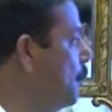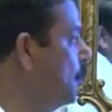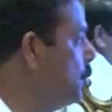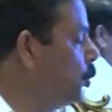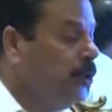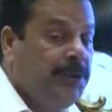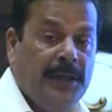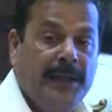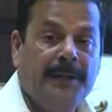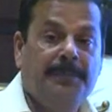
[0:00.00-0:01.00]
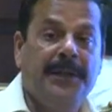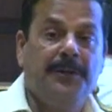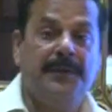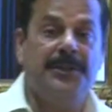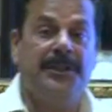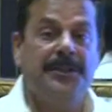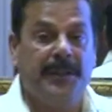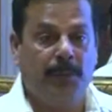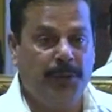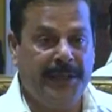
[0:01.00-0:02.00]
approach. Social and behavior change
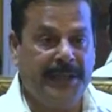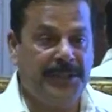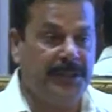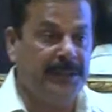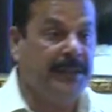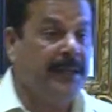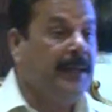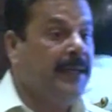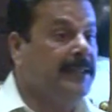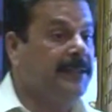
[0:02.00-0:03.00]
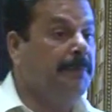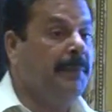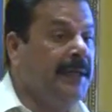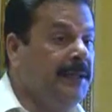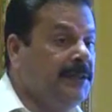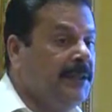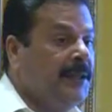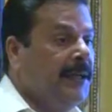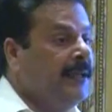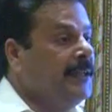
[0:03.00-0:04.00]
communication is a
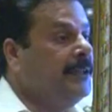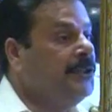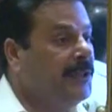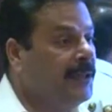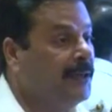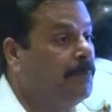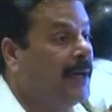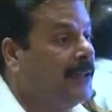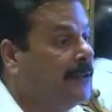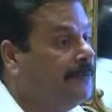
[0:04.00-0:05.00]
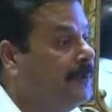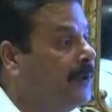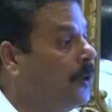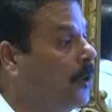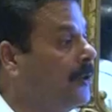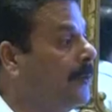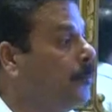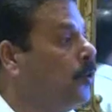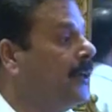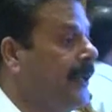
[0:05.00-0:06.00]
major and integral part of our all the
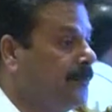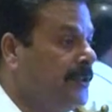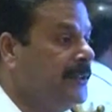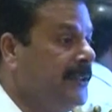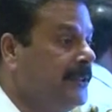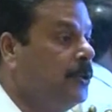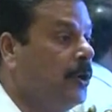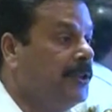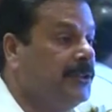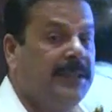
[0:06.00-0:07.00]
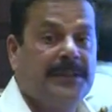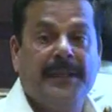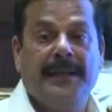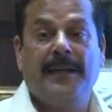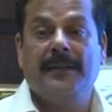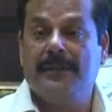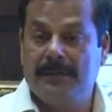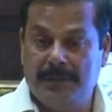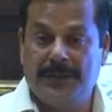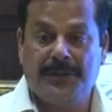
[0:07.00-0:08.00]
programs. This is not just
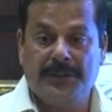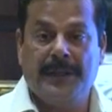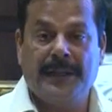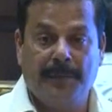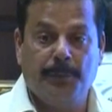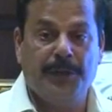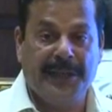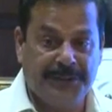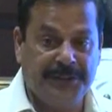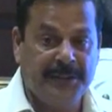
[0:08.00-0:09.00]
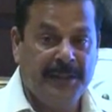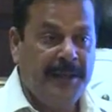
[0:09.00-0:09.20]
a component,